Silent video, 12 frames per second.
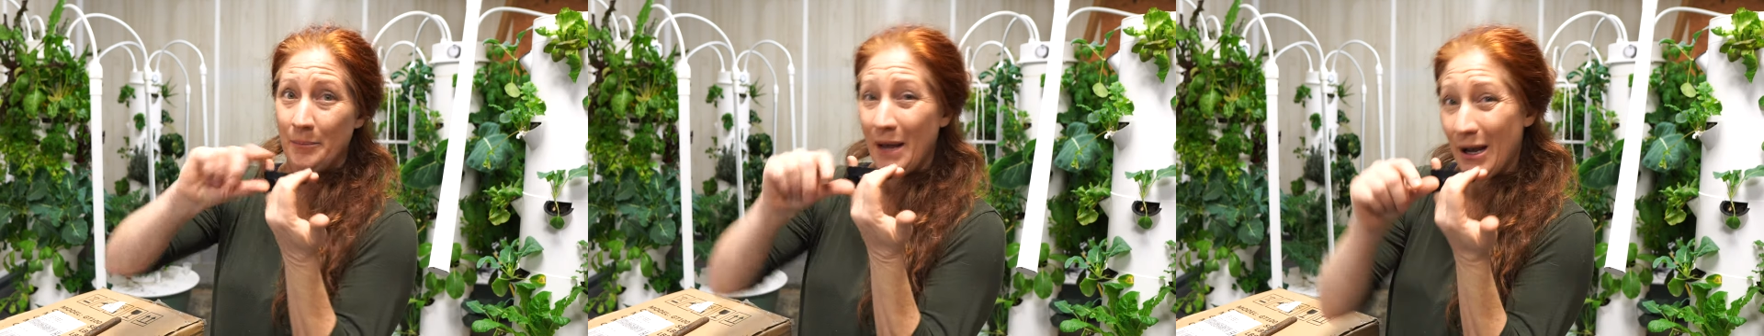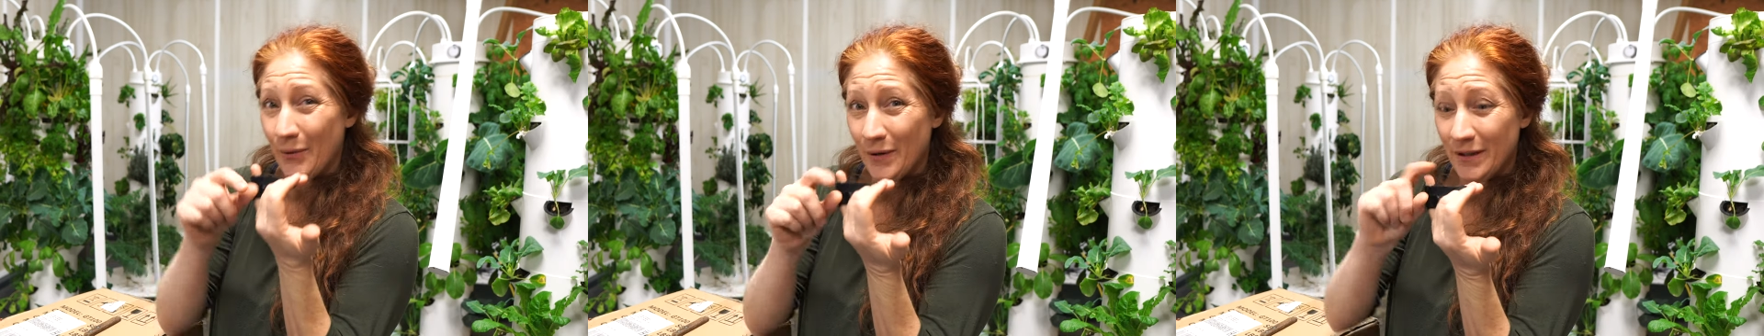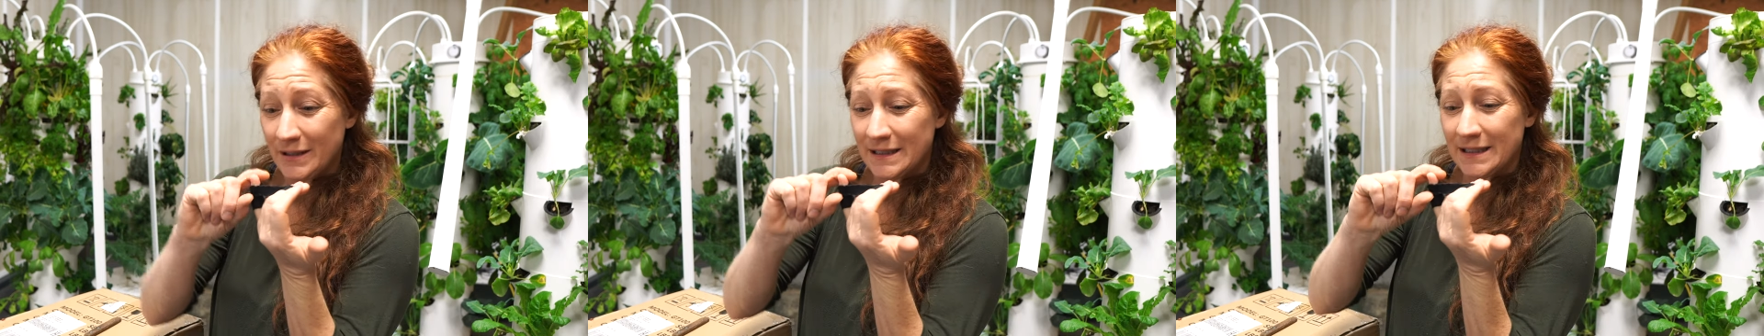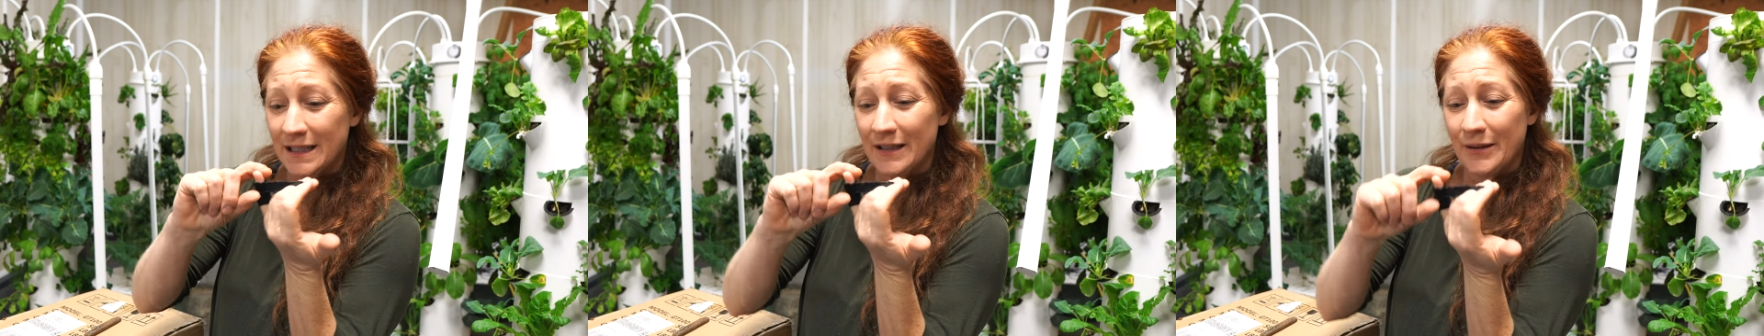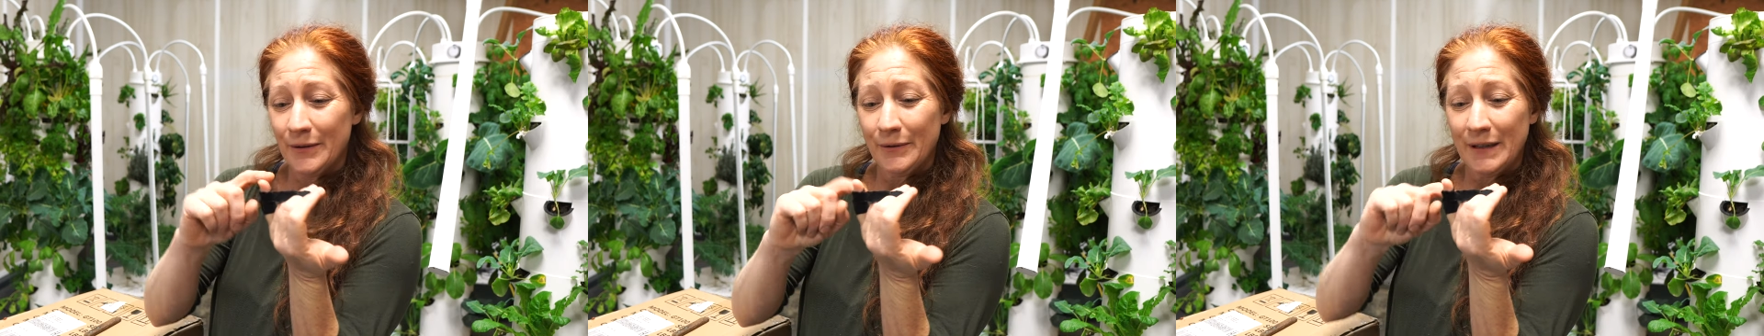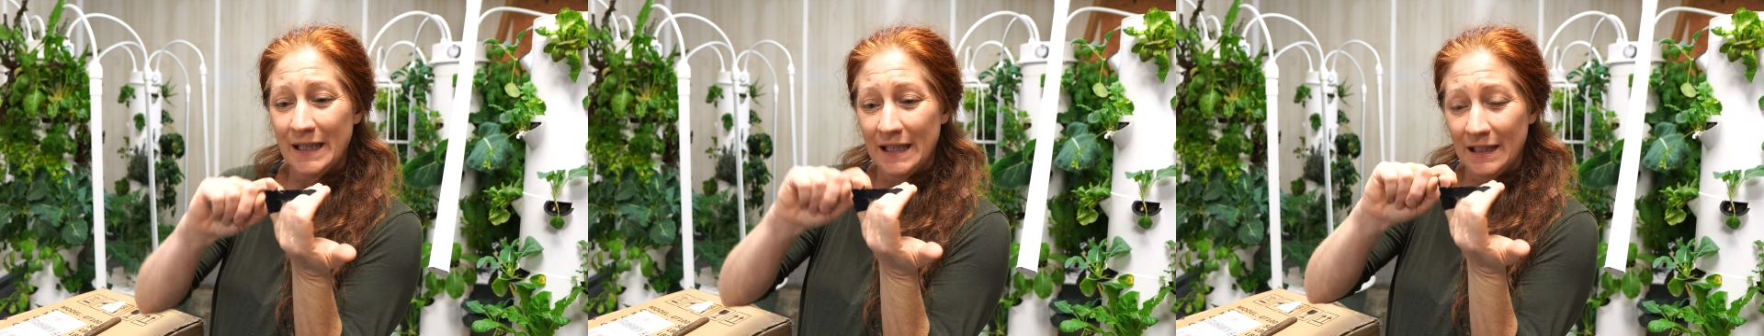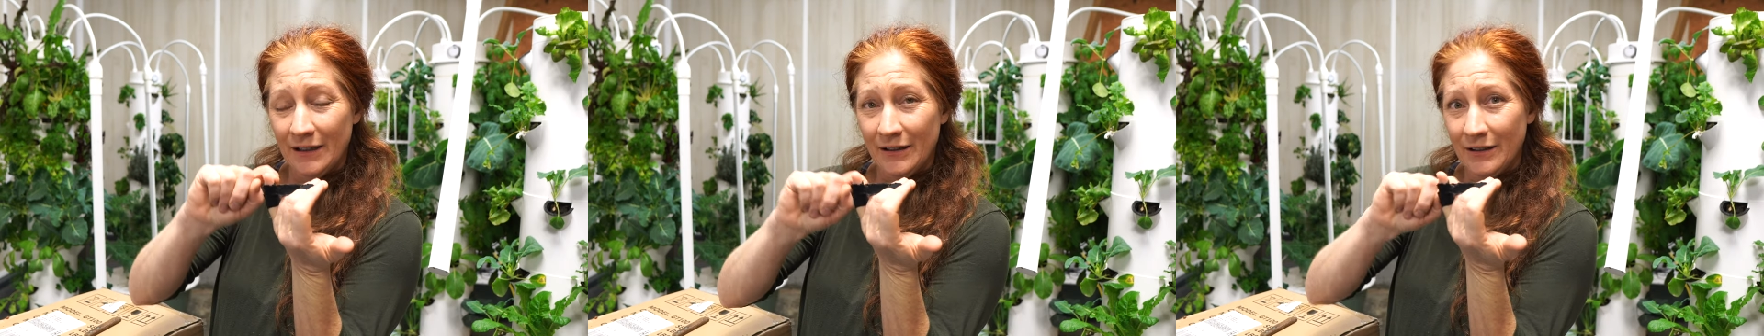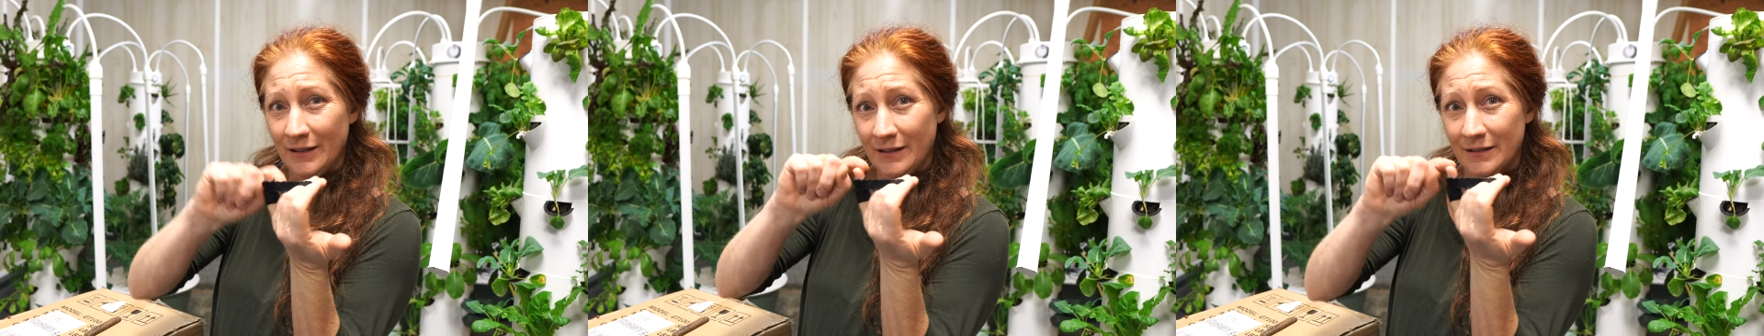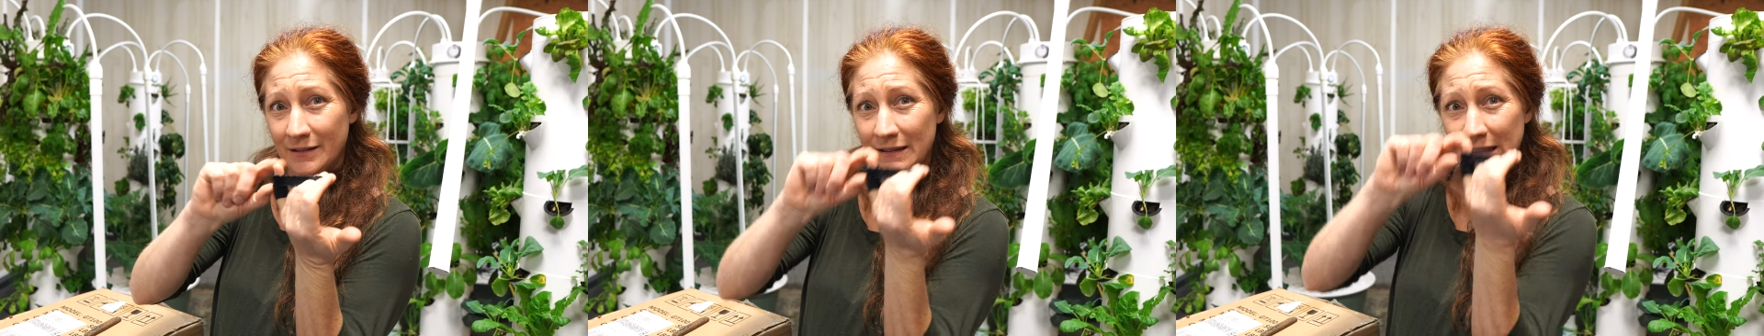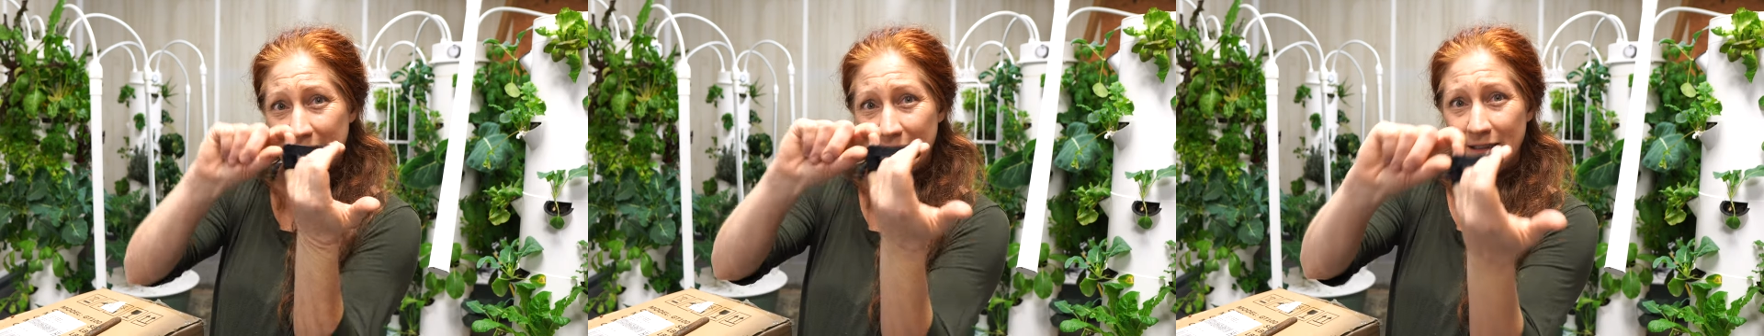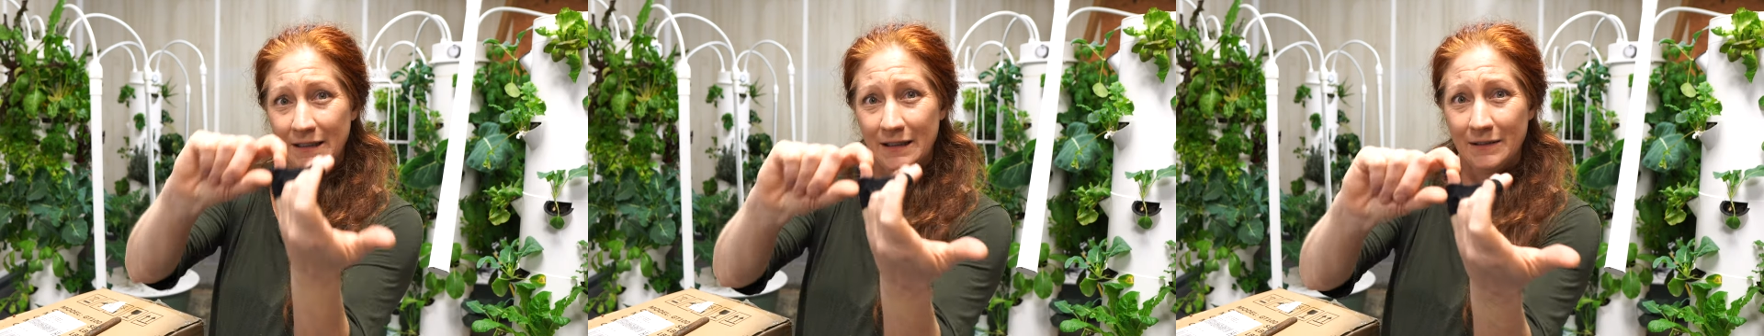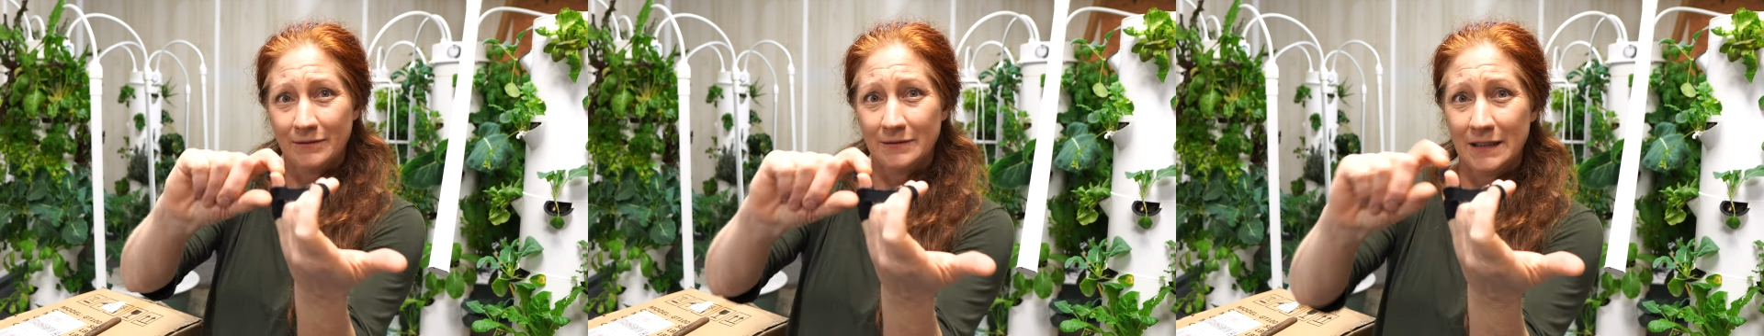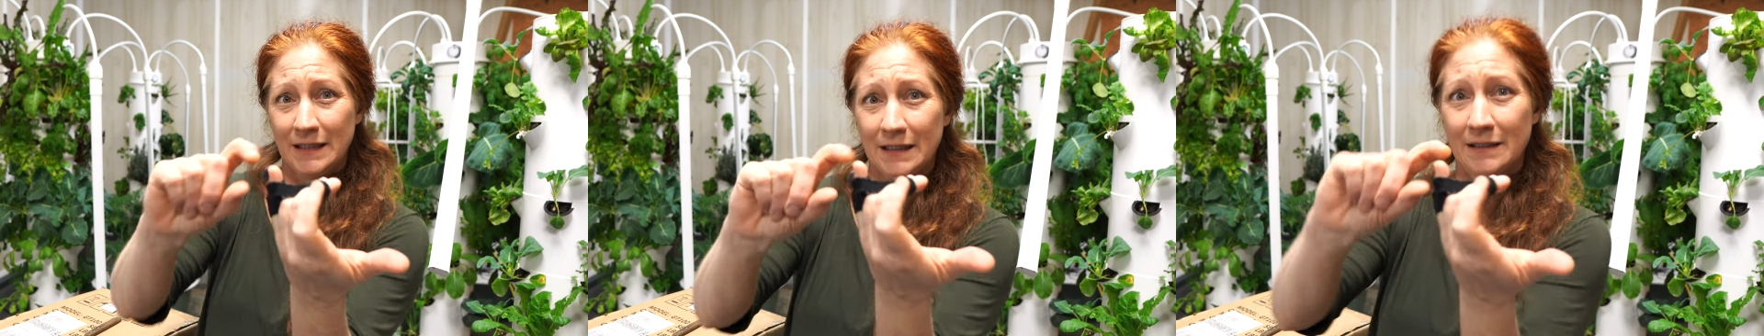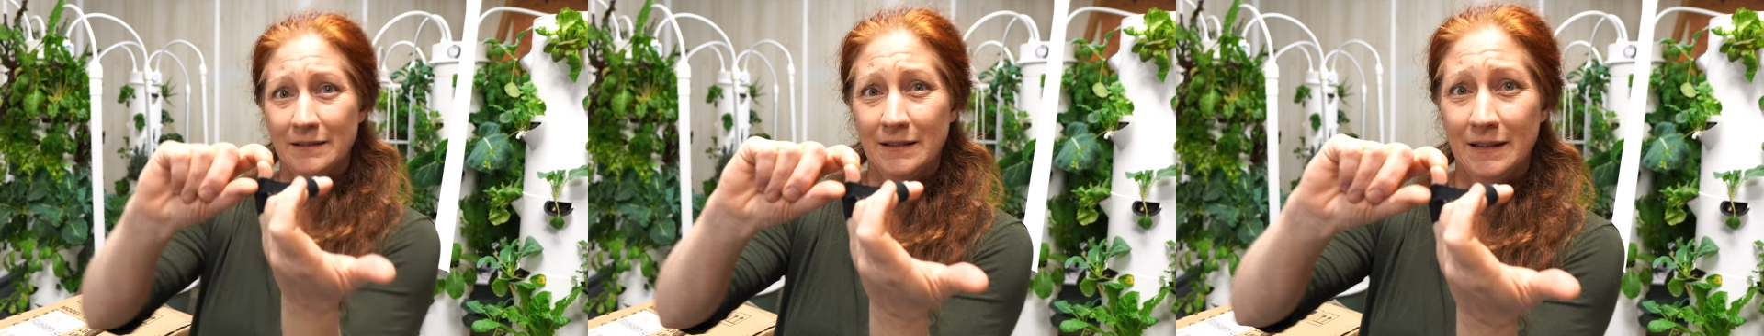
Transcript: backwards through here, like, you know, like